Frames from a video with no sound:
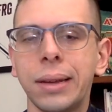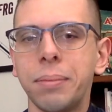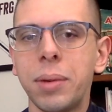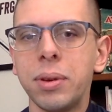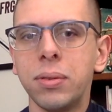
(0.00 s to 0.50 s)

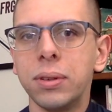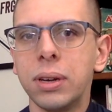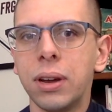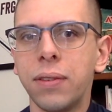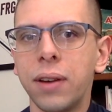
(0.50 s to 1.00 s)
maybe
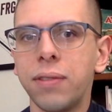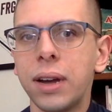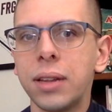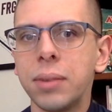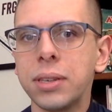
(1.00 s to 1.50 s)
if I
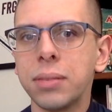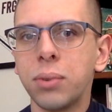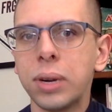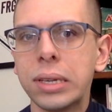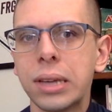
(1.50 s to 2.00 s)
find them at some
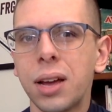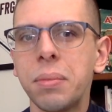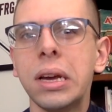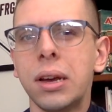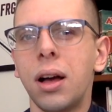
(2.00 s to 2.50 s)
point in time,
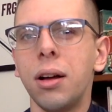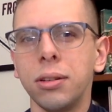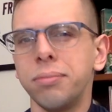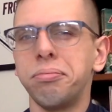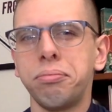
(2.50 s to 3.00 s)

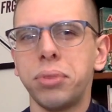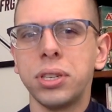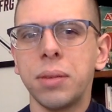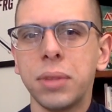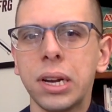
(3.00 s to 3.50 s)
I'll put
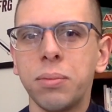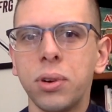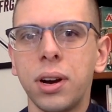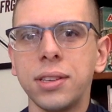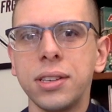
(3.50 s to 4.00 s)
something up
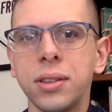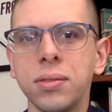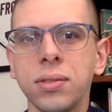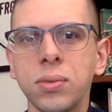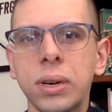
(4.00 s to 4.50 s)
where I see
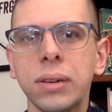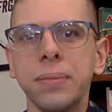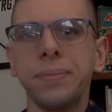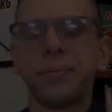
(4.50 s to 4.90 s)
those as well.